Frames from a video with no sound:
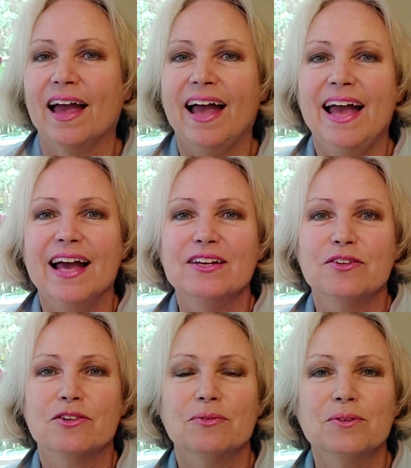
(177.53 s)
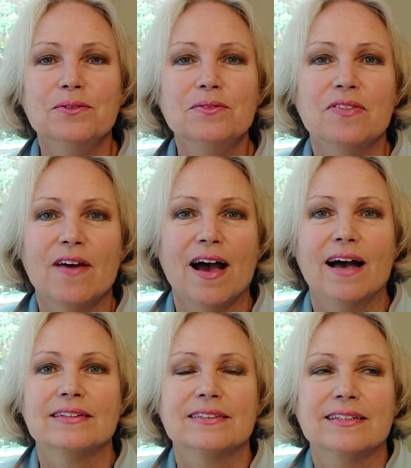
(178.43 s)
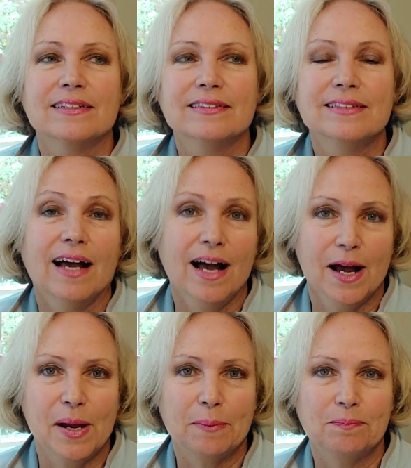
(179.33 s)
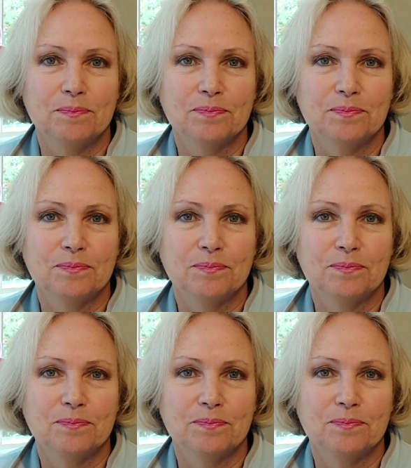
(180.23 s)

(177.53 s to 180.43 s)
And through that time,